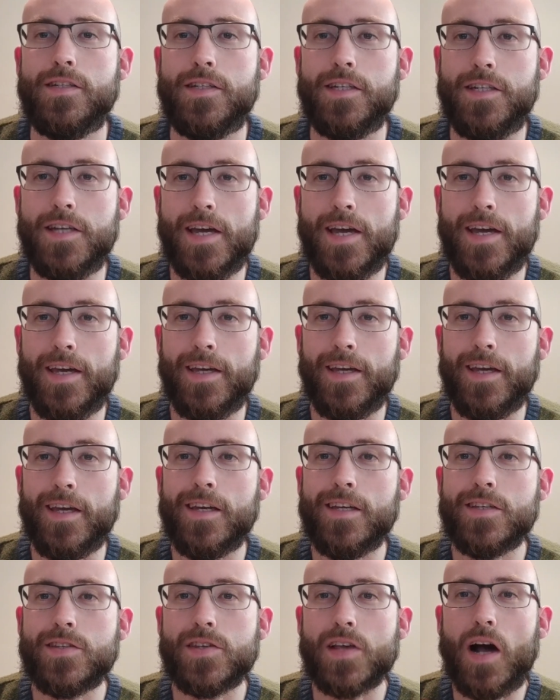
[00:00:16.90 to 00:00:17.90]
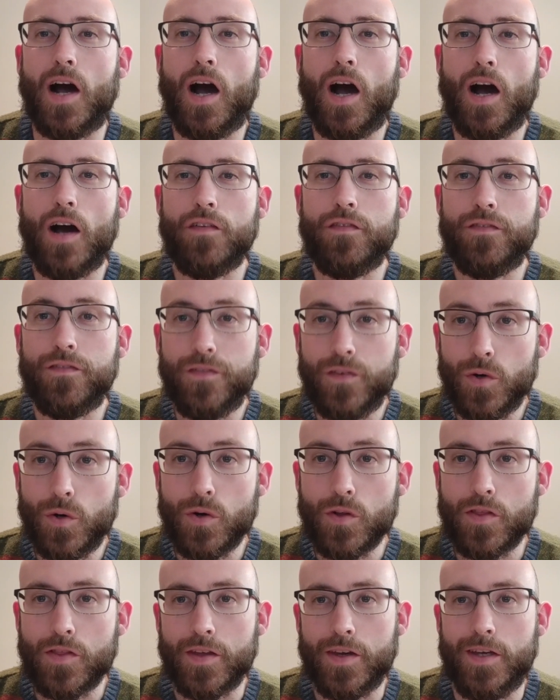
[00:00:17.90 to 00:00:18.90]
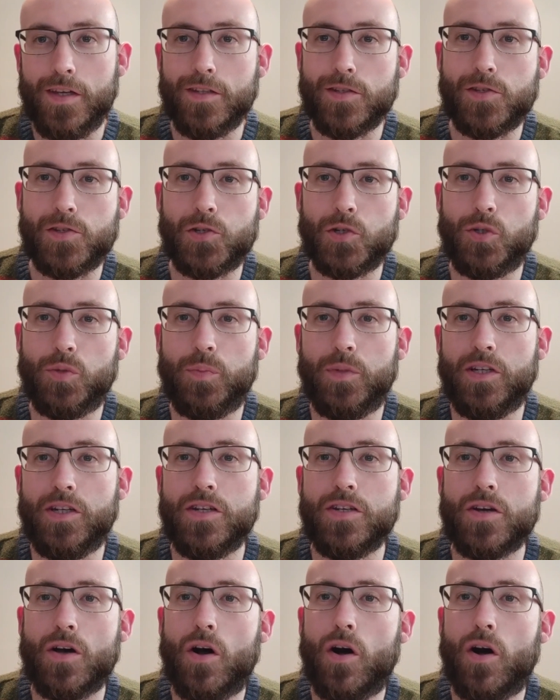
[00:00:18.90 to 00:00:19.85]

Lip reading: Today is our fourth instalment